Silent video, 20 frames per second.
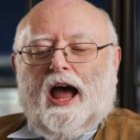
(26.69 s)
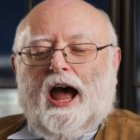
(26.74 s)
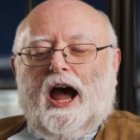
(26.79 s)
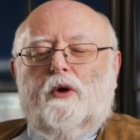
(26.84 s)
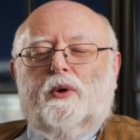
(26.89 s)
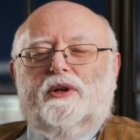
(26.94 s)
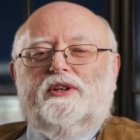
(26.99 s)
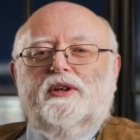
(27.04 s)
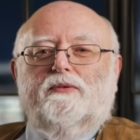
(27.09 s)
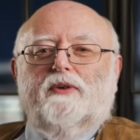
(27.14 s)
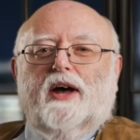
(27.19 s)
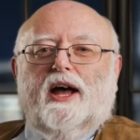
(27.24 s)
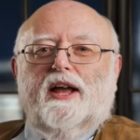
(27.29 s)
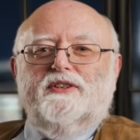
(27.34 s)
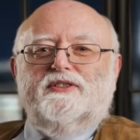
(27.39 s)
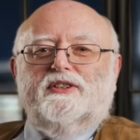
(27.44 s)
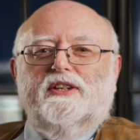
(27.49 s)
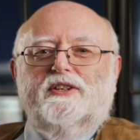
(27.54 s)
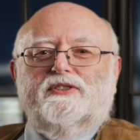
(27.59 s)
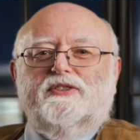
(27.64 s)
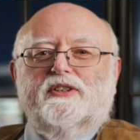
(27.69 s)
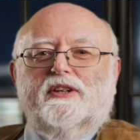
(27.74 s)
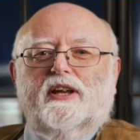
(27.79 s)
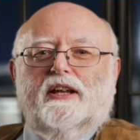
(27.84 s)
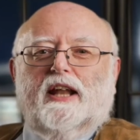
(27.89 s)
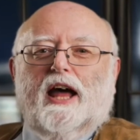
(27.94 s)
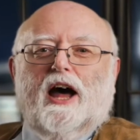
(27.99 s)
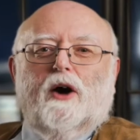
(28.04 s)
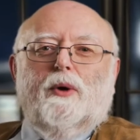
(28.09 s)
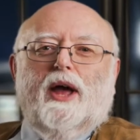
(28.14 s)
Our devices
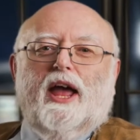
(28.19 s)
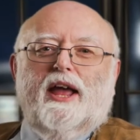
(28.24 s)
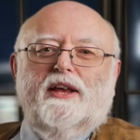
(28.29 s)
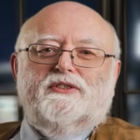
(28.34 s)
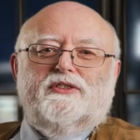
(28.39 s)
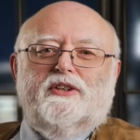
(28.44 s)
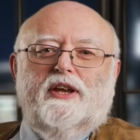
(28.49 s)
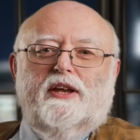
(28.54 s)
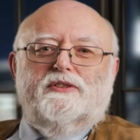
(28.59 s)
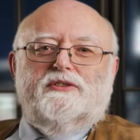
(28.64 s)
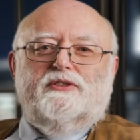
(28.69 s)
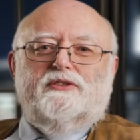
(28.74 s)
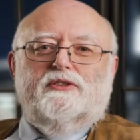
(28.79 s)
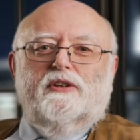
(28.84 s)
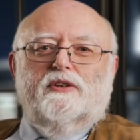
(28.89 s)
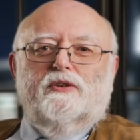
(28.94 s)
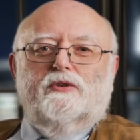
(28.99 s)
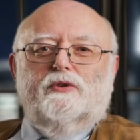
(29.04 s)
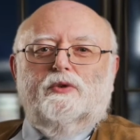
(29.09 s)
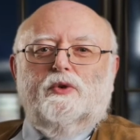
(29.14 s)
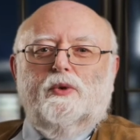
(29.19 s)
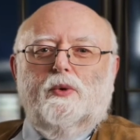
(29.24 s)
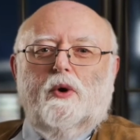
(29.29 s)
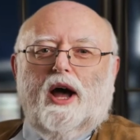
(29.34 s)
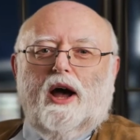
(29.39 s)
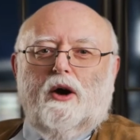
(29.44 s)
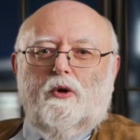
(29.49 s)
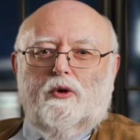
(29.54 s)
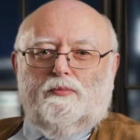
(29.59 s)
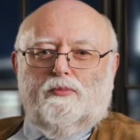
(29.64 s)
allow access to
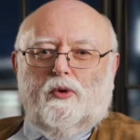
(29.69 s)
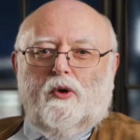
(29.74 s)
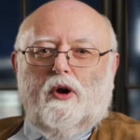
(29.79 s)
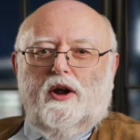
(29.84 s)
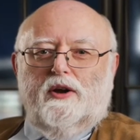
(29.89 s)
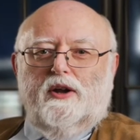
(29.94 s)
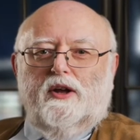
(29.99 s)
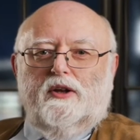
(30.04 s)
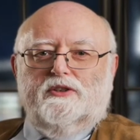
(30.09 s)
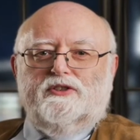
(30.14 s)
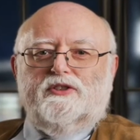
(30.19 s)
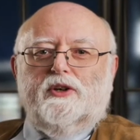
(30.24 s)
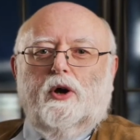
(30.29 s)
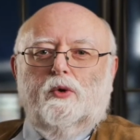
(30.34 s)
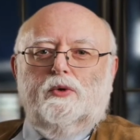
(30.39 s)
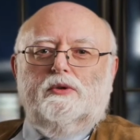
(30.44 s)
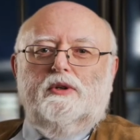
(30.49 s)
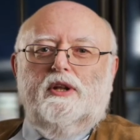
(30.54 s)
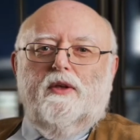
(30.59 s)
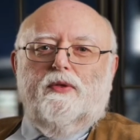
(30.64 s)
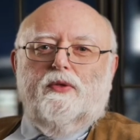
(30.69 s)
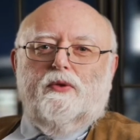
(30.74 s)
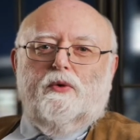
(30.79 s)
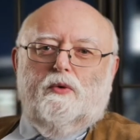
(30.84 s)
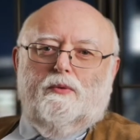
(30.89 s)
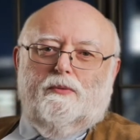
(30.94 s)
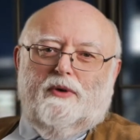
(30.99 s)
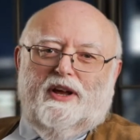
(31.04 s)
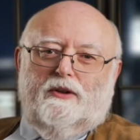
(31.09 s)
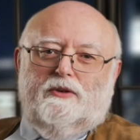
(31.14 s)
our products only
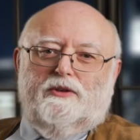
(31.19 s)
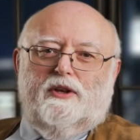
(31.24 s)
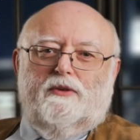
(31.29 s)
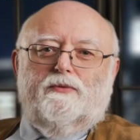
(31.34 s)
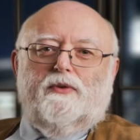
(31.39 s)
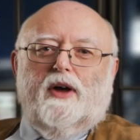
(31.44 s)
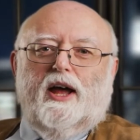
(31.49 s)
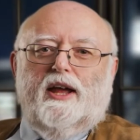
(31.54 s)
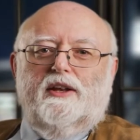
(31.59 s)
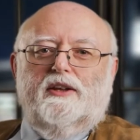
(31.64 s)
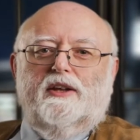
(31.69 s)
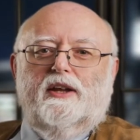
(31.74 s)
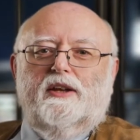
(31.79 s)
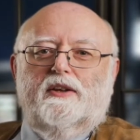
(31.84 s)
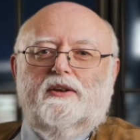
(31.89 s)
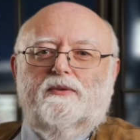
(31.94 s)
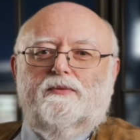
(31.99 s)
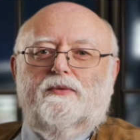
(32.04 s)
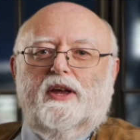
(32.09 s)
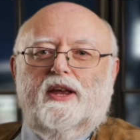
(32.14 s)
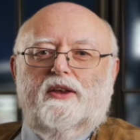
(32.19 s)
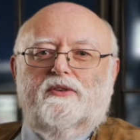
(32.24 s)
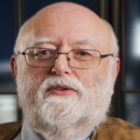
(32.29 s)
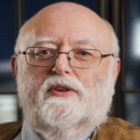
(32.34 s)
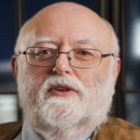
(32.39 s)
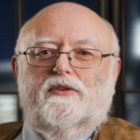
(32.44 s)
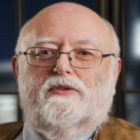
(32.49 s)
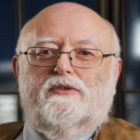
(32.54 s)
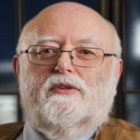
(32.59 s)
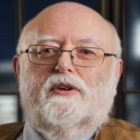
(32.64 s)
through well-defined
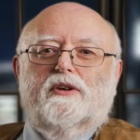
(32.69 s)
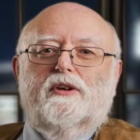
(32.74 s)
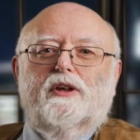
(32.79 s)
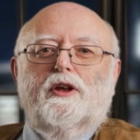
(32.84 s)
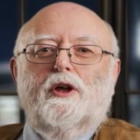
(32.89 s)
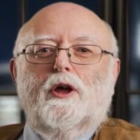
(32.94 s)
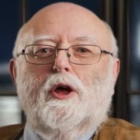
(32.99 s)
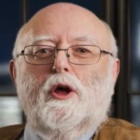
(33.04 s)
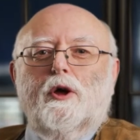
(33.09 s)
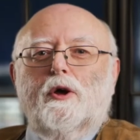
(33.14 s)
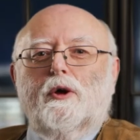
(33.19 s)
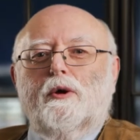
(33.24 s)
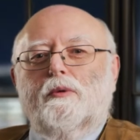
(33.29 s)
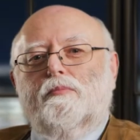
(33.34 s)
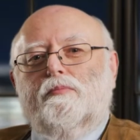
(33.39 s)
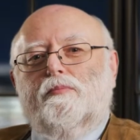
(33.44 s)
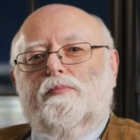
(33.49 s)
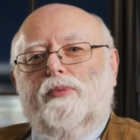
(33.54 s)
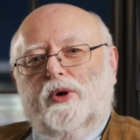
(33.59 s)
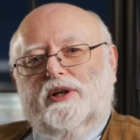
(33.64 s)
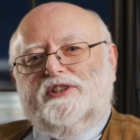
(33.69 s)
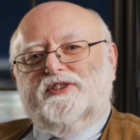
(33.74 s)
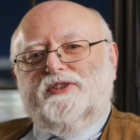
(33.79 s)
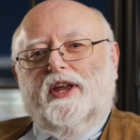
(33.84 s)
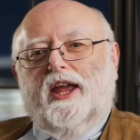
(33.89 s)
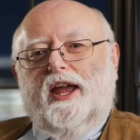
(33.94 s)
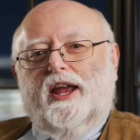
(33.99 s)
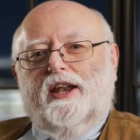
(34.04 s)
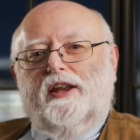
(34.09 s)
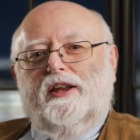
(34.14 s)
interfaces. Port
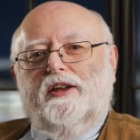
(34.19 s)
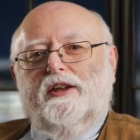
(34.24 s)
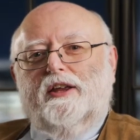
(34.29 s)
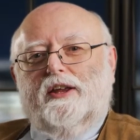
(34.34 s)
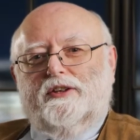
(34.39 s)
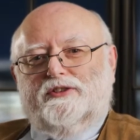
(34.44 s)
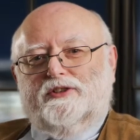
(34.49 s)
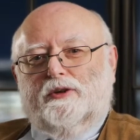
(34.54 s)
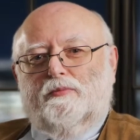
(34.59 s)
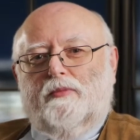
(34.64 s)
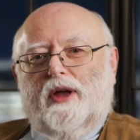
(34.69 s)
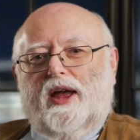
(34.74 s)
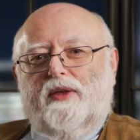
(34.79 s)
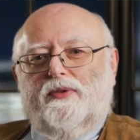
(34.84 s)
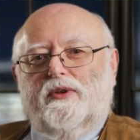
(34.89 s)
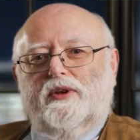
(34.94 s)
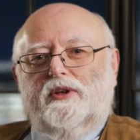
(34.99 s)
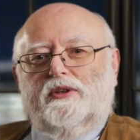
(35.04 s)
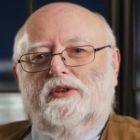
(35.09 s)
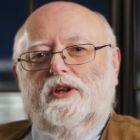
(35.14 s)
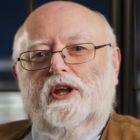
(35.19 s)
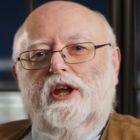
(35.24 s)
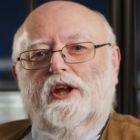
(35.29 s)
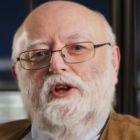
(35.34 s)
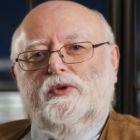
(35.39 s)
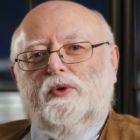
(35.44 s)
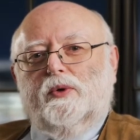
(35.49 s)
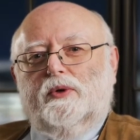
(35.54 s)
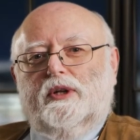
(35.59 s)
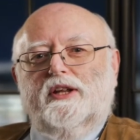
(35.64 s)
scanning is a method
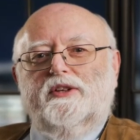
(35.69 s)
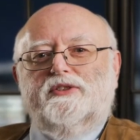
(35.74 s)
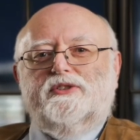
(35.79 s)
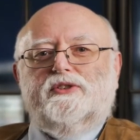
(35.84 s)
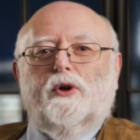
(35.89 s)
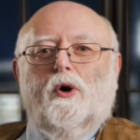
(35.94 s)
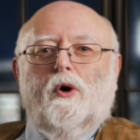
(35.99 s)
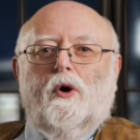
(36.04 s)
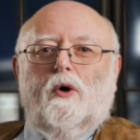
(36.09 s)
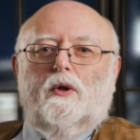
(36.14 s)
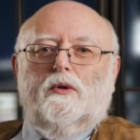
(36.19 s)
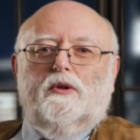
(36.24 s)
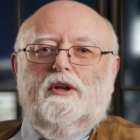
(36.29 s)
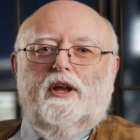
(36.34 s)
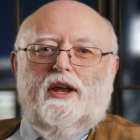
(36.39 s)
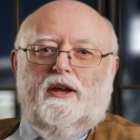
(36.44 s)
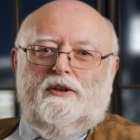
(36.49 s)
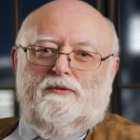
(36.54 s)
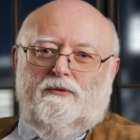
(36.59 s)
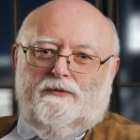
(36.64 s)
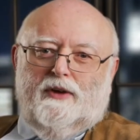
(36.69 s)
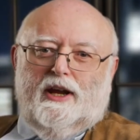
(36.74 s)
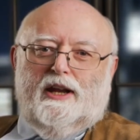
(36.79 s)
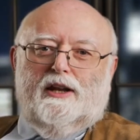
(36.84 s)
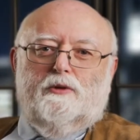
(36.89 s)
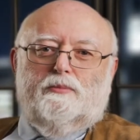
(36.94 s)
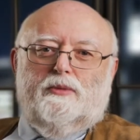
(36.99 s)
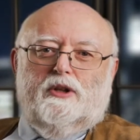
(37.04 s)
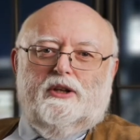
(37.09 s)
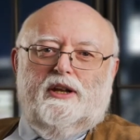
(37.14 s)
to list all
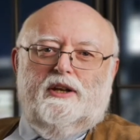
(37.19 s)
available